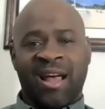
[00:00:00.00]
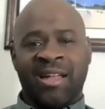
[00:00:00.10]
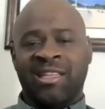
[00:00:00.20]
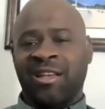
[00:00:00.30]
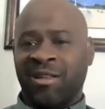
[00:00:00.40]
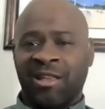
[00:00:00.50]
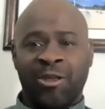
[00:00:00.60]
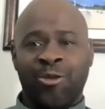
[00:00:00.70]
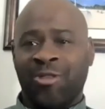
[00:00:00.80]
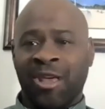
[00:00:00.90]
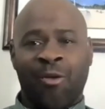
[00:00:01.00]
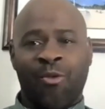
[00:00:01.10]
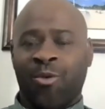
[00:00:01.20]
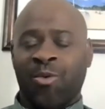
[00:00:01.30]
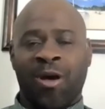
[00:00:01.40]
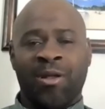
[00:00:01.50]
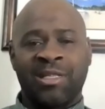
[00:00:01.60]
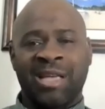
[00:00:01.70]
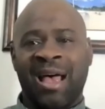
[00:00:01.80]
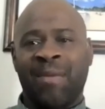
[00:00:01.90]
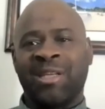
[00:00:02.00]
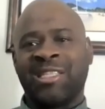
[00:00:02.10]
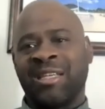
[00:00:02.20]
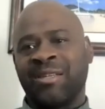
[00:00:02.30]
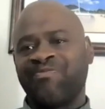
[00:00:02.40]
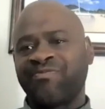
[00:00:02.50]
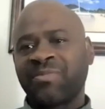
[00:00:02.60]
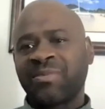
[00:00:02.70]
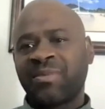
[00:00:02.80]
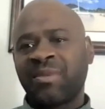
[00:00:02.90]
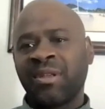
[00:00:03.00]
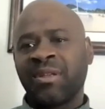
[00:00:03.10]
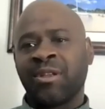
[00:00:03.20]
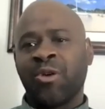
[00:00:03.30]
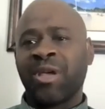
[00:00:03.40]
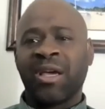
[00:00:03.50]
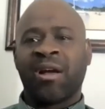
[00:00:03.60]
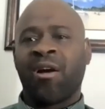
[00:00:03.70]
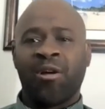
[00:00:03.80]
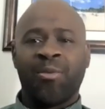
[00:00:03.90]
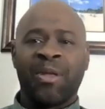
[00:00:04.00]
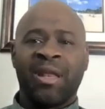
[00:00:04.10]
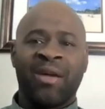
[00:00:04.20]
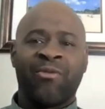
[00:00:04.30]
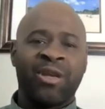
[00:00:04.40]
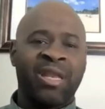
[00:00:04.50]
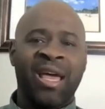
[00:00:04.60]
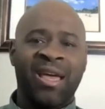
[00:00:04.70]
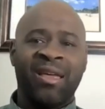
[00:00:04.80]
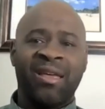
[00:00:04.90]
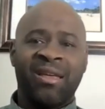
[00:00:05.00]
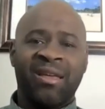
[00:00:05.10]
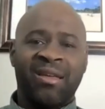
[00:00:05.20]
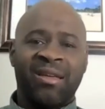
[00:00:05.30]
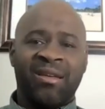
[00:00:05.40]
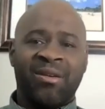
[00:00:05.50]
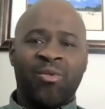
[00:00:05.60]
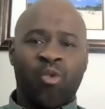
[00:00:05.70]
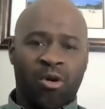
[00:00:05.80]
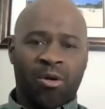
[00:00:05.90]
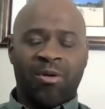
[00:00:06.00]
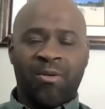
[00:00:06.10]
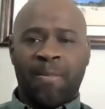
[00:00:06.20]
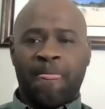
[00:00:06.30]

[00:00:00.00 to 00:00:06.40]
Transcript: I tell the youth that I work with all the time, I said, don't get caught up in everyday work.